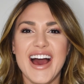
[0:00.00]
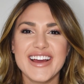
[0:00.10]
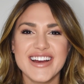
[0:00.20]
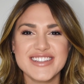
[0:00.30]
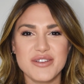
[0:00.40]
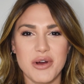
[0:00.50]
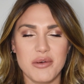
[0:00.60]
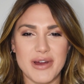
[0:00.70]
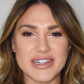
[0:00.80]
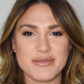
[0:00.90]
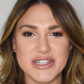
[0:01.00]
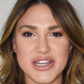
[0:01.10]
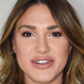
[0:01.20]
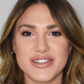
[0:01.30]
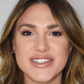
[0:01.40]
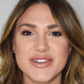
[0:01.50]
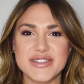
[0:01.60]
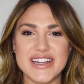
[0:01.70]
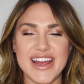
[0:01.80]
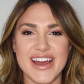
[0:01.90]
Hi guys, and welcome back to my channel. So
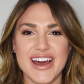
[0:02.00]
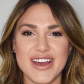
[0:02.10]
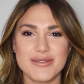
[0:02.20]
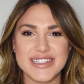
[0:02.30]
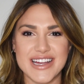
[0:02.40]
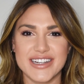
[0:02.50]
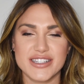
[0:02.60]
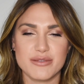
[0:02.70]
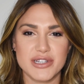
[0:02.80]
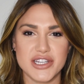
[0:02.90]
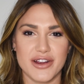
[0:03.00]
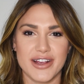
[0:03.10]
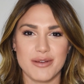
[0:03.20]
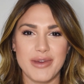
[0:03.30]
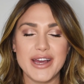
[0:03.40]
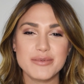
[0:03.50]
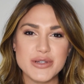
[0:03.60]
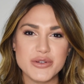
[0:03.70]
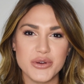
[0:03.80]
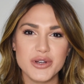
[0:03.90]
today I'm excited to be sharing a makeup
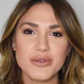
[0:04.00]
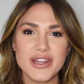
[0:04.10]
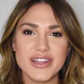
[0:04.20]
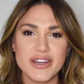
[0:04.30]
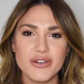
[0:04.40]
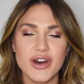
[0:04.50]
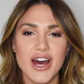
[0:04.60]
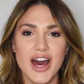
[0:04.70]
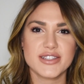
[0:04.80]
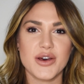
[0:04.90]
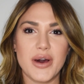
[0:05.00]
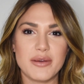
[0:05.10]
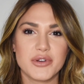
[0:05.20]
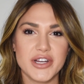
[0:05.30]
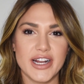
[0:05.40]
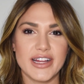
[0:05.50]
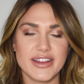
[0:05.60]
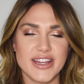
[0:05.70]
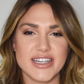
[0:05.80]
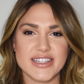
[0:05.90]
tutorial with you. So I'm
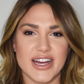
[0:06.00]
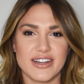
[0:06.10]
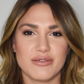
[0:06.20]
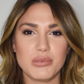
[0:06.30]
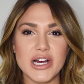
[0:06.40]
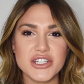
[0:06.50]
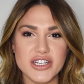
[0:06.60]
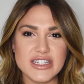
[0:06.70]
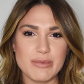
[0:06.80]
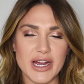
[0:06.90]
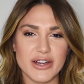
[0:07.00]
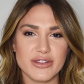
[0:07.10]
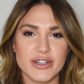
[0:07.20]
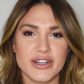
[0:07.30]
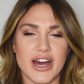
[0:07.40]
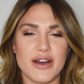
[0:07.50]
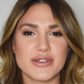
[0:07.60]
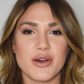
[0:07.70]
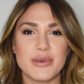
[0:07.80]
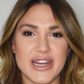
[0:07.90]
creating this kind of blush inspired look. I
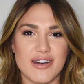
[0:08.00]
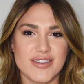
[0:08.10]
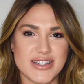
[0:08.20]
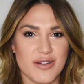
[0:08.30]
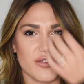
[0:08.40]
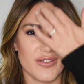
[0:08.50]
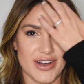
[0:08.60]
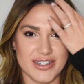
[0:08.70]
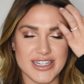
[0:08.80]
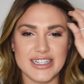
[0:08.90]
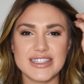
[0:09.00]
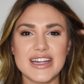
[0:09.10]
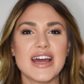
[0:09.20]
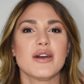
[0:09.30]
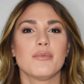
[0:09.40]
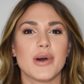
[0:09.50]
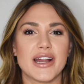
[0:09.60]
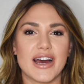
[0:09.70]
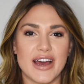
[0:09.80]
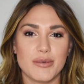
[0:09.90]
was hoping to have this up for Valentine's Day, but
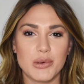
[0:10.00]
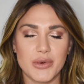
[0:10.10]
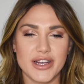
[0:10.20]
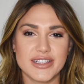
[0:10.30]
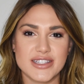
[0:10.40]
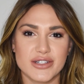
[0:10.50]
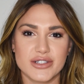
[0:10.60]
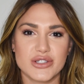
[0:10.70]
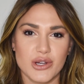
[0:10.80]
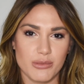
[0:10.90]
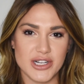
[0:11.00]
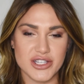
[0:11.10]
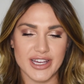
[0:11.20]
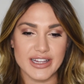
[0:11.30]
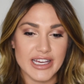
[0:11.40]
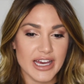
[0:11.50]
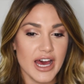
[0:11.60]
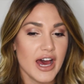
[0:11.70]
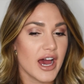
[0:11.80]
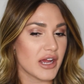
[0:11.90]
I have been wearing this look so much lately.
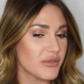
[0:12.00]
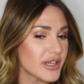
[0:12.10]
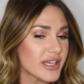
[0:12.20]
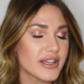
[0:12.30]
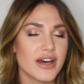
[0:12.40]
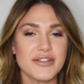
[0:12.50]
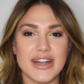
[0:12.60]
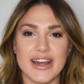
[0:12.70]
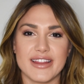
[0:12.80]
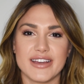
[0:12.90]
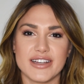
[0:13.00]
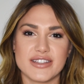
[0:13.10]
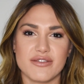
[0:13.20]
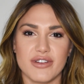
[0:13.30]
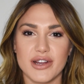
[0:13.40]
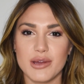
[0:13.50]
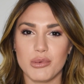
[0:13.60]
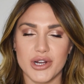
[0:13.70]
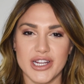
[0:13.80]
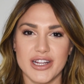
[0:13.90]
I really love it. I think it's very
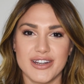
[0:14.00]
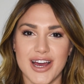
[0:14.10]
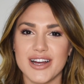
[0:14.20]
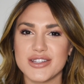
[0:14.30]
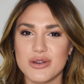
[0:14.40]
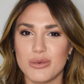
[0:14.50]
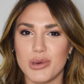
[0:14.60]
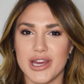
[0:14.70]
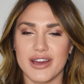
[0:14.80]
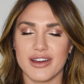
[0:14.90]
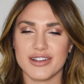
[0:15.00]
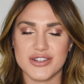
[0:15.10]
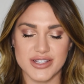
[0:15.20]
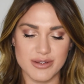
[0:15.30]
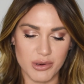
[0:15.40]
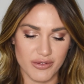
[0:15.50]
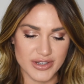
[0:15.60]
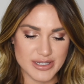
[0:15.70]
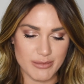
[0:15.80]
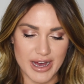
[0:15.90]
pretty, not too pink, just the
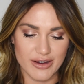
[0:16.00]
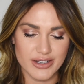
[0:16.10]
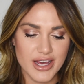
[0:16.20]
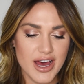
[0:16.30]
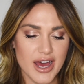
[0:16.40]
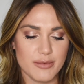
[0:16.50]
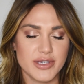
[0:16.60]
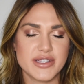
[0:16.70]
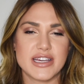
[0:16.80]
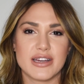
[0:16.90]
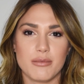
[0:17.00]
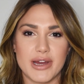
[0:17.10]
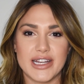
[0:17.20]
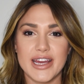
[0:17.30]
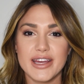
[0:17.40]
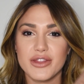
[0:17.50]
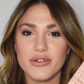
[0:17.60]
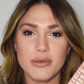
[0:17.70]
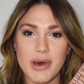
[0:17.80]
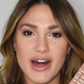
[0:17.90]
perfect amount. I'm using my Naked
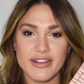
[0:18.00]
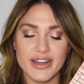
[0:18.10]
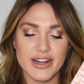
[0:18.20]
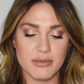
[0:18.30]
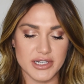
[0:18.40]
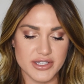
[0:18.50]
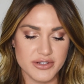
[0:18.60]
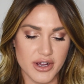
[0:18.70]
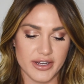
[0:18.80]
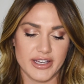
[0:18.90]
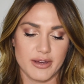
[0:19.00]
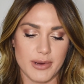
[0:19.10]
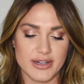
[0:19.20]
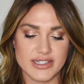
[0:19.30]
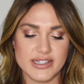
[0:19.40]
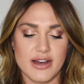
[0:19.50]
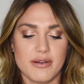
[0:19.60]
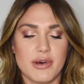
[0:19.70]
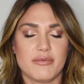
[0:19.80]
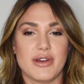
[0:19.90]
three palette. I'm also talking about
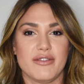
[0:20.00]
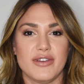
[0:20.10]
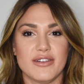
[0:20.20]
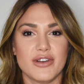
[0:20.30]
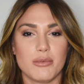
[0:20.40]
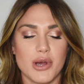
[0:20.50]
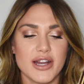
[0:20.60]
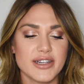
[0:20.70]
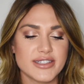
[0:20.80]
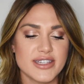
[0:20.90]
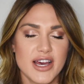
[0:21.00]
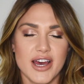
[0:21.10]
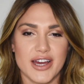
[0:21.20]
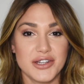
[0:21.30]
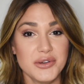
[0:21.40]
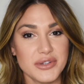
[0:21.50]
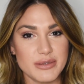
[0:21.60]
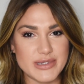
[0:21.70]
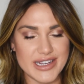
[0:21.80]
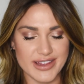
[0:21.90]
some of my favorite products, a new
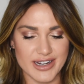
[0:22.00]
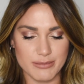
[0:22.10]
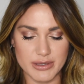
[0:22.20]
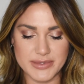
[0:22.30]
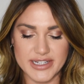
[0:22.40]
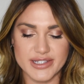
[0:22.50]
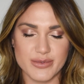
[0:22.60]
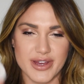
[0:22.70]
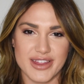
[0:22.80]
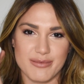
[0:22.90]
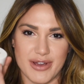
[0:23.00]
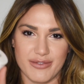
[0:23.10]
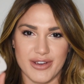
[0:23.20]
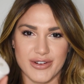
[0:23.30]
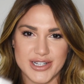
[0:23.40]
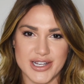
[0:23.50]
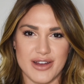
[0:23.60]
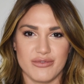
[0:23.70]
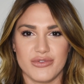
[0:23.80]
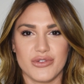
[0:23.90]
lipstick that I'm obsessed with, my favorite
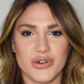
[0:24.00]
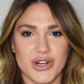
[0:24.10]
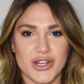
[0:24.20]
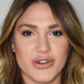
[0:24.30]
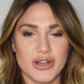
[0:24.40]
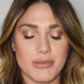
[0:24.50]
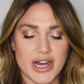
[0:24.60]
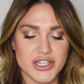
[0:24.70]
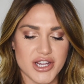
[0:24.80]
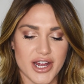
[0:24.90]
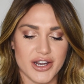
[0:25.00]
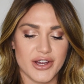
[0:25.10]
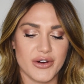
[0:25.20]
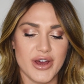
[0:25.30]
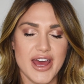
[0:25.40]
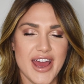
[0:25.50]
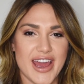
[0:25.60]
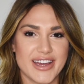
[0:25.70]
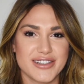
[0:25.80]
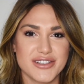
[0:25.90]
Tom Ford cream eyeshadow,
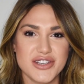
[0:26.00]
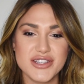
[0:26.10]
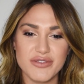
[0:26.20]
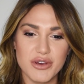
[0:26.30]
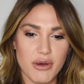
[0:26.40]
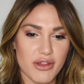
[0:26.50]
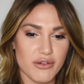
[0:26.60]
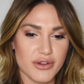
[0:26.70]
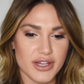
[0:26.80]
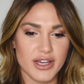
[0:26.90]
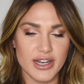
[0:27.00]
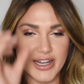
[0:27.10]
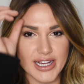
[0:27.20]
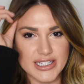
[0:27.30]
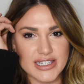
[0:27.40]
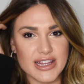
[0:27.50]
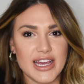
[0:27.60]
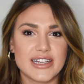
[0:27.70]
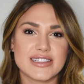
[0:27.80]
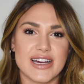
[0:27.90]
and just a few other really nice things.